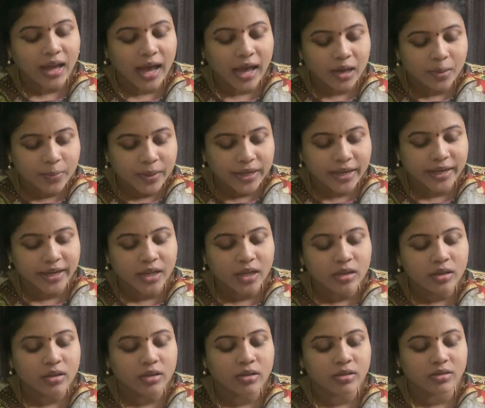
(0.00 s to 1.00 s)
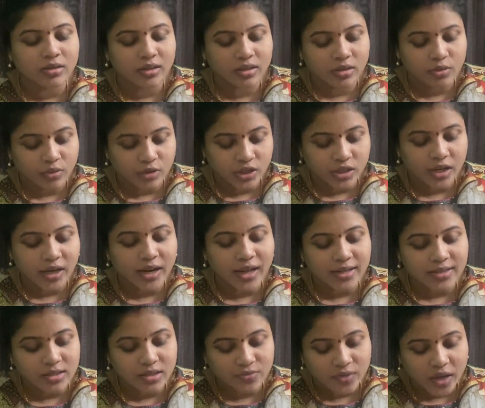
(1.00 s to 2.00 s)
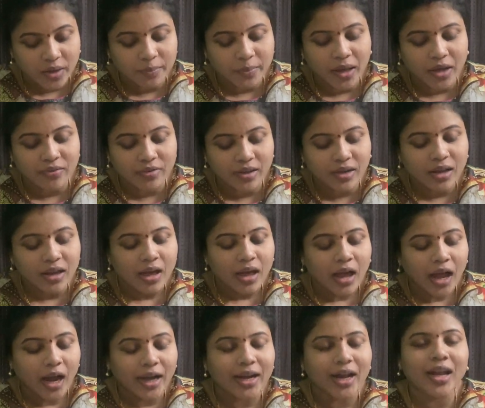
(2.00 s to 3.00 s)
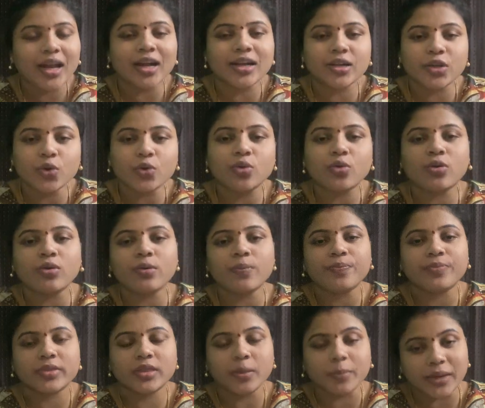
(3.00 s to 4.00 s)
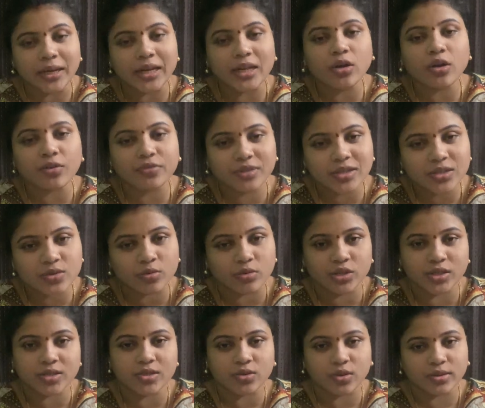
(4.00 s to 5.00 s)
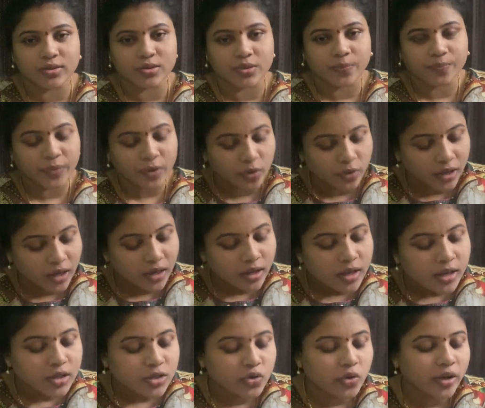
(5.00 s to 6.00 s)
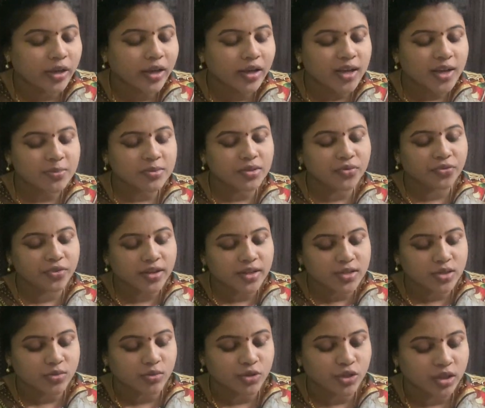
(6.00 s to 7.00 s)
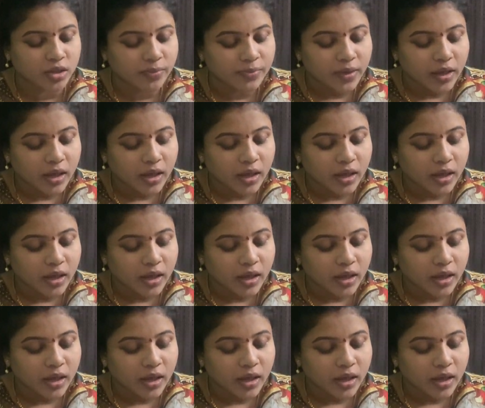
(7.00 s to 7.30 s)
I'll be reading question and answers one by one, and I'll let you know the meaning of these questions also. Okay, so here comes the first question.